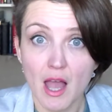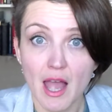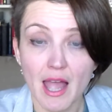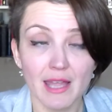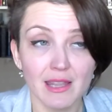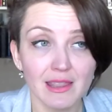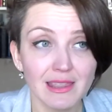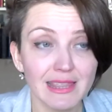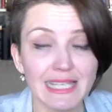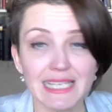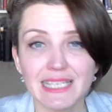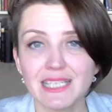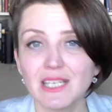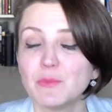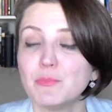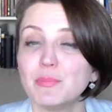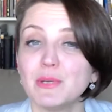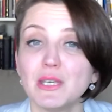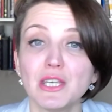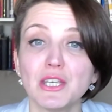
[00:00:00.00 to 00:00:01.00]
And let
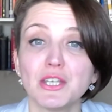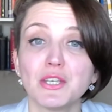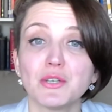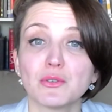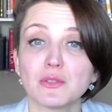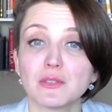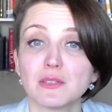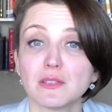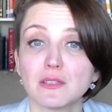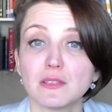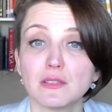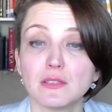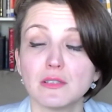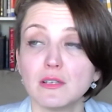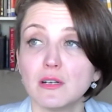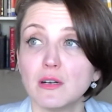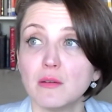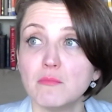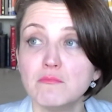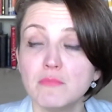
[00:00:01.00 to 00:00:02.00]
it be your
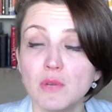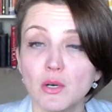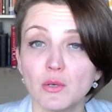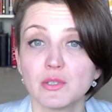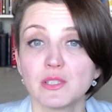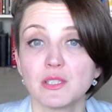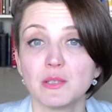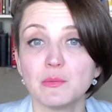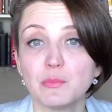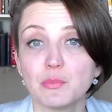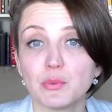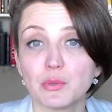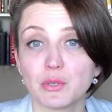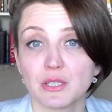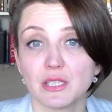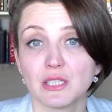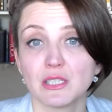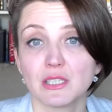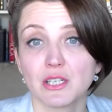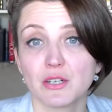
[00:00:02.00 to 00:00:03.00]
most
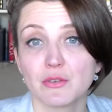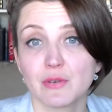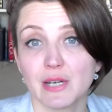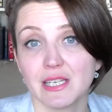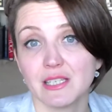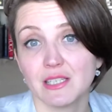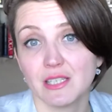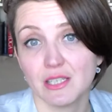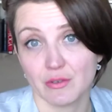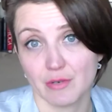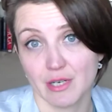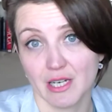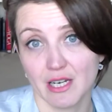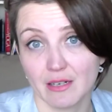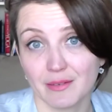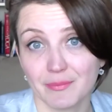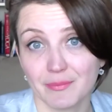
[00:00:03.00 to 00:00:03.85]
important criteria.